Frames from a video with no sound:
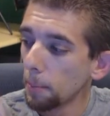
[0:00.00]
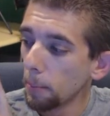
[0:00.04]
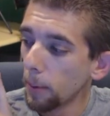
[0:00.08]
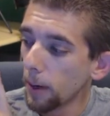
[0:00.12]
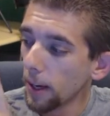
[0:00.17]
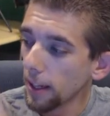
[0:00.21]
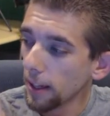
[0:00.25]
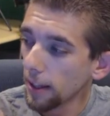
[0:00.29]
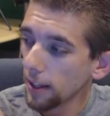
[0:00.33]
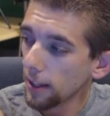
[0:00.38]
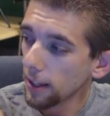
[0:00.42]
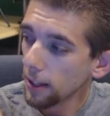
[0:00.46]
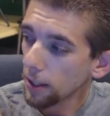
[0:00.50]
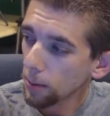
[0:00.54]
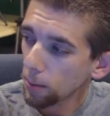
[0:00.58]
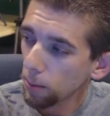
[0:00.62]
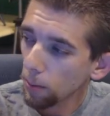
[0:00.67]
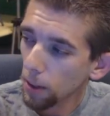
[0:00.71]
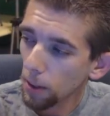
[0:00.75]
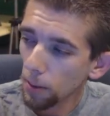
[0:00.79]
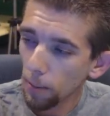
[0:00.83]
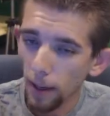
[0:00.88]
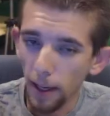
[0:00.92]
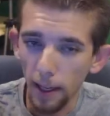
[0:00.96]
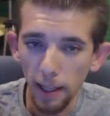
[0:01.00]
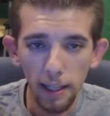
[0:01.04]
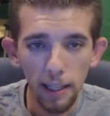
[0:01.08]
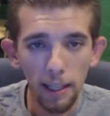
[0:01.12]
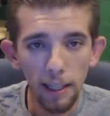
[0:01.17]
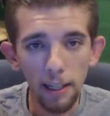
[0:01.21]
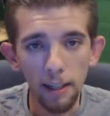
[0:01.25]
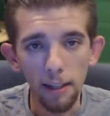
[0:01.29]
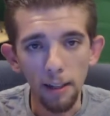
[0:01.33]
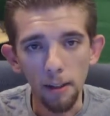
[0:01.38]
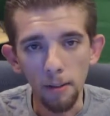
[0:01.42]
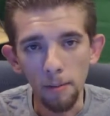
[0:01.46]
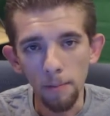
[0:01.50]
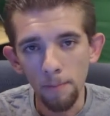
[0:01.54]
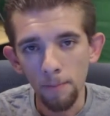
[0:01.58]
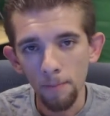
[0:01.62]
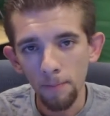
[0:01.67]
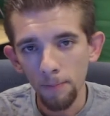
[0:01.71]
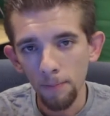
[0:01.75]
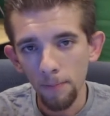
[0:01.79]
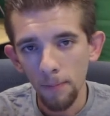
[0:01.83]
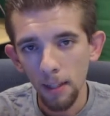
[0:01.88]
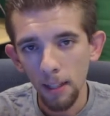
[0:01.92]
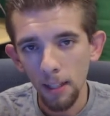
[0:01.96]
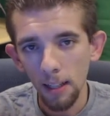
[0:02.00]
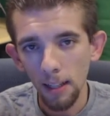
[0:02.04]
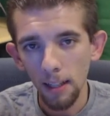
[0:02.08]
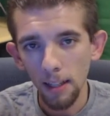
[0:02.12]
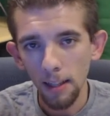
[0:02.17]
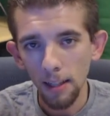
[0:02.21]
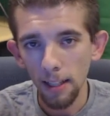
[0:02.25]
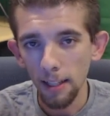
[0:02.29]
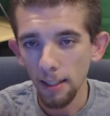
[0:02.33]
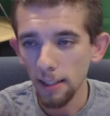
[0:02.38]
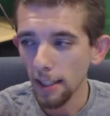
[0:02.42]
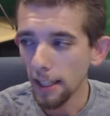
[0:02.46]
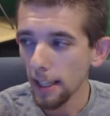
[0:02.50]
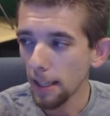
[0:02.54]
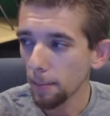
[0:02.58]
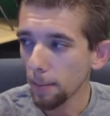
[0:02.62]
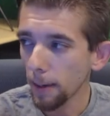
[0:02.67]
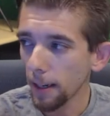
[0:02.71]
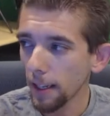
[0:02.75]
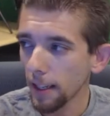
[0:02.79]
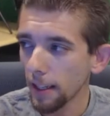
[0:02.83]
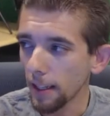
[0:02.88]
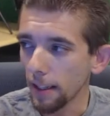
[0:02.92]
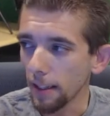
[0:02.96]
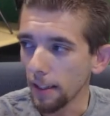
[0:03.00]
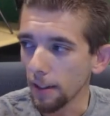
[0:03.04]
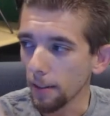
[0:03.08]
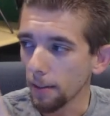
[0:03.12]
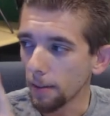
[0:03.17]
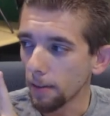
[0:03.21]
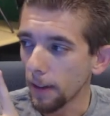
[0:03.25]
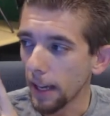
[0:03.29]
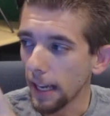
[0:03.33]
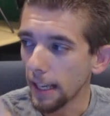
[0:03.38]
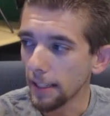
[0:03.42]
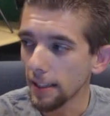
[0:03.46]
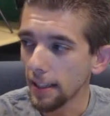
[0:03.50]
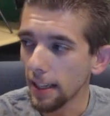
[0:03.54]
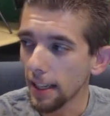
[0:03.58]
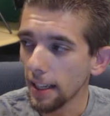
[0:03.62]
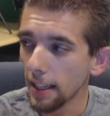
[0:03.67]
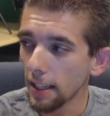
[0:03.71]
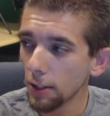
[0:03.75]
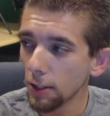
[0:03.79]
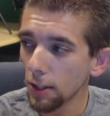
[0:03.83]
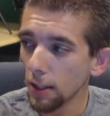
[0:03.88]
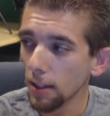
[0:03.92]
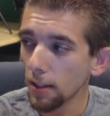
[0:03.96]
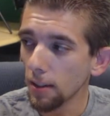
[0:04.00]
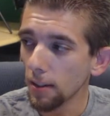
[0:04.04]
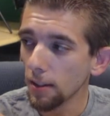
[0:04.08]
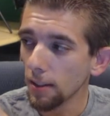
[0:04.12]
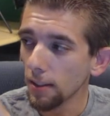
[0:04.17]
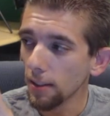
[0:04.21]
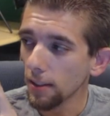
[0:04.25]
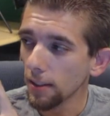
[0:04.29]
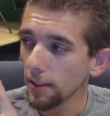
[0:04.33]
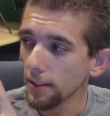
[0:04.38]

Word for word: But this one right here, this game right here, Fantasia,